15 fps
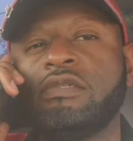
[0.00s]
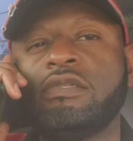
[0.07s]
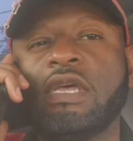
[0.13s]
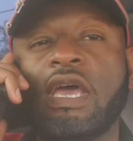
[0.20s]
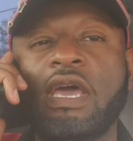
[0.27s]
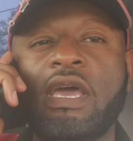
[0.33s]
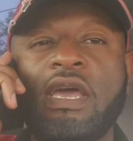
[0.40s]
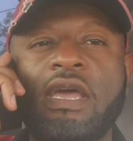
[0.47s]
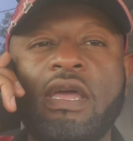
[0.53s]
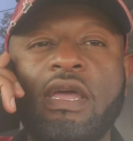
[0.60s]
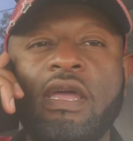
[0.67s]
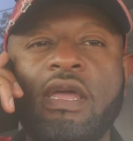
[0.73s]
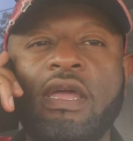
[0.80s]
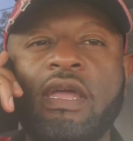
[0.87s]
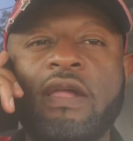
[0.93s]

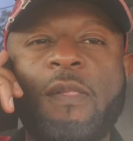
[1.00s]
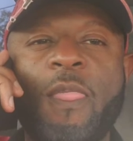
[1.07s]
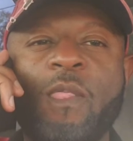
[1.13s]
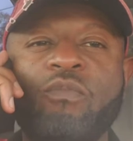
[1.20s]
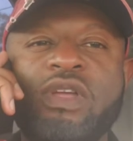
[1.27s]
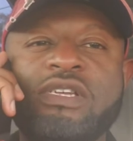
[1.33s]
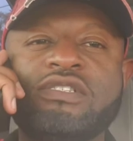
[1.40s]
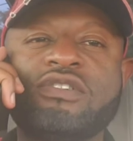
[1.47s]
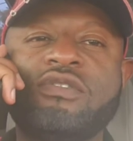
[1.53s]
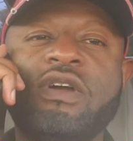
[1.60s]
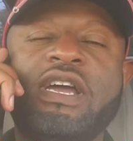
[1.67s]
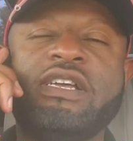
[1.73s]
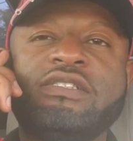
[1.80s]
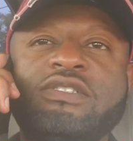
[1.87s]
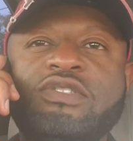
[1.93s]
Dang, that's
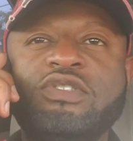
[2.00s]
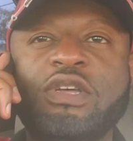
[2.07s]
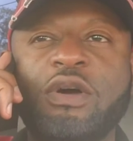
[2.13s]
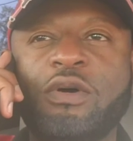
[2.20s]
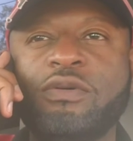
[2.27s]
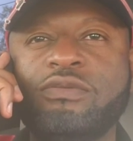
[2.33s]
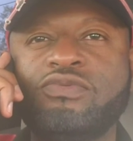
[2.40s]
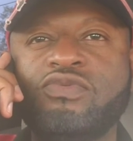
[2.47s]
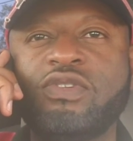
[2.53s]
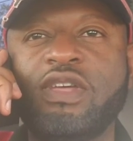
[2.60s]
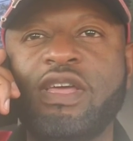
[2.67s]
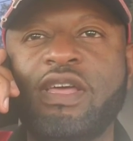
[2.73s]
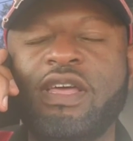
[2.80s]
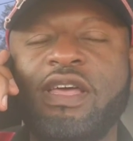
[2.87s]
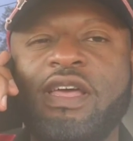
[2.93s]
crazy. So,
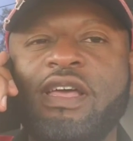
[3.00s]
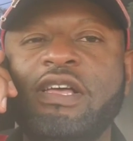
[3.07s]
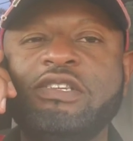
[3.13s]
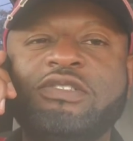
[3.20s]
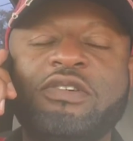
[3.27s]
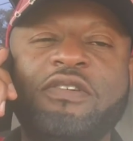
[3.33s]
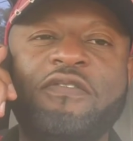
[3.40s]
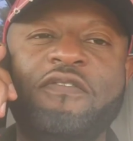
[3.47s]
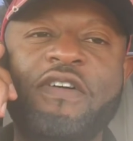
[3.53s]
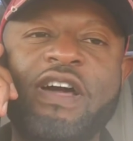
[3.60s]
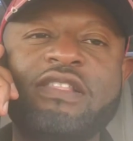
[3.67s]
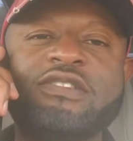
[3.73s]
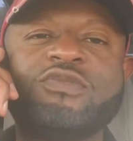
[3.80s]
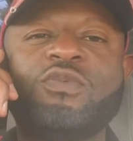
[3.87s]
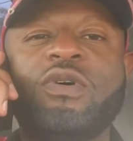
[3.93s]
so the
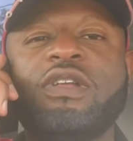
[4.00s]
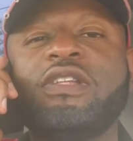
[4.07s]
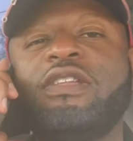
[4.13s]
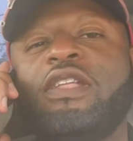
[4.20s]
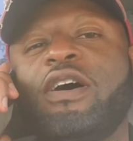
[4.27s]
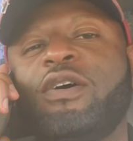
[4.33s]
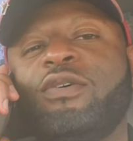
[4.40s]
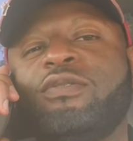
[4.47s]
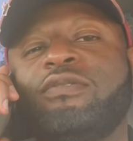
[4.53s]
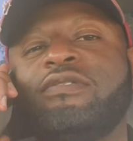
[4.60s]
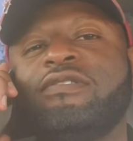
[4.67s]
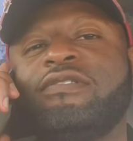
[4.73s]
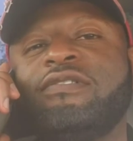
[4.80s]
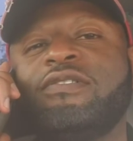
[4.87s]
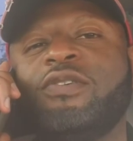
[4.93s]
fellas want to know
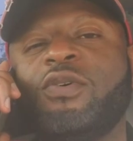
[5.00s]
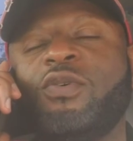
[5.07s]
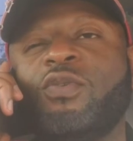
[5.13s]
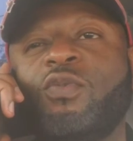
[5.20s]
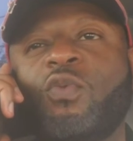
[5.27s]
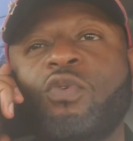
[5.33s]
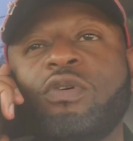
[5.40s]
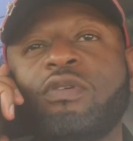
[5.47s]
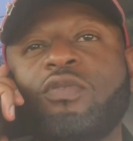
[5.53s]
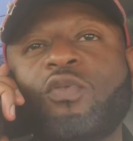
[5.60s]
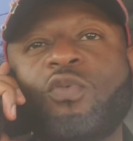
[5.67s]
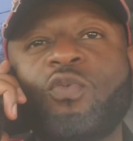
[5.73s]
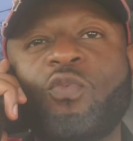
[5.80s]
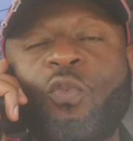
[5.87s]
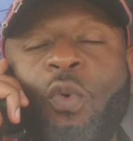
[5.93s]

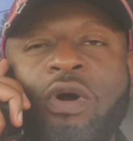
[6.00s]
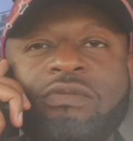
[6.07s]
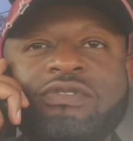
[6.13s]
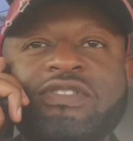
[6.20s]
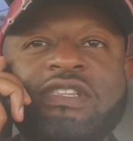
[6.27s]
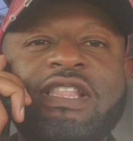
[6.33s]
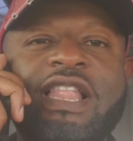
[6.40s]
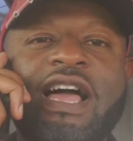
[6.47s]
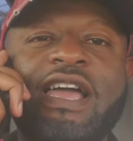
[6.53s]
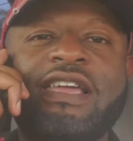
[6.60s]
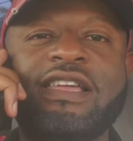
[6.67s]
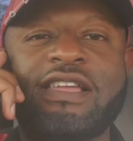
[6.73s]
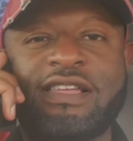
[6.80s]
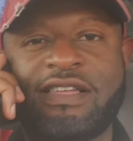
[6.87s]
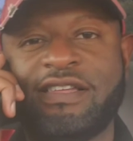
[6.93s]
what was it like?